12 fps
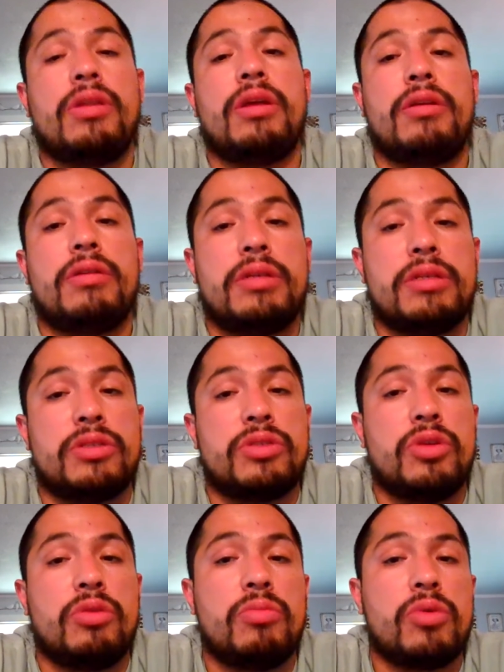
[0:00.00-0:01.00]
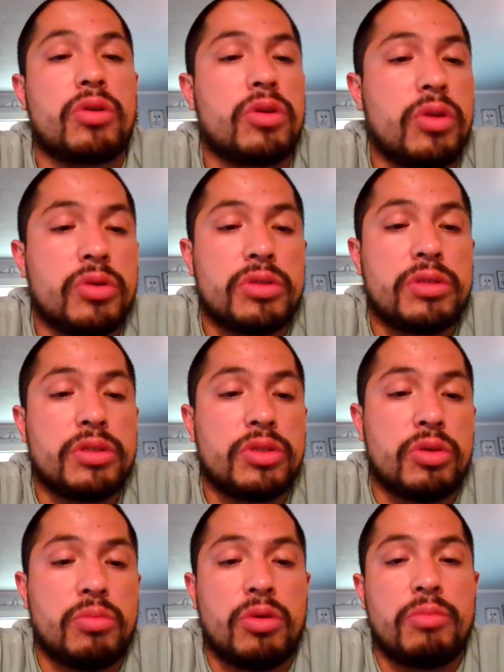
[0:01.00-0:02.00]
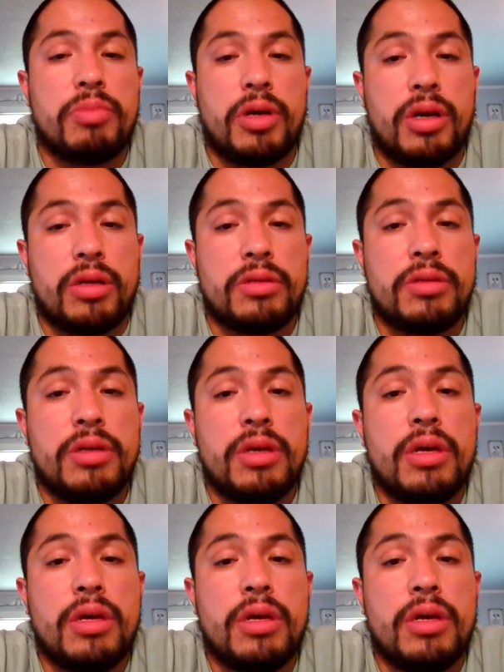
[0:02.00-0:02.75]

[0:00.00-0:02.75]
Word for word: There is no more closeness, no more bond.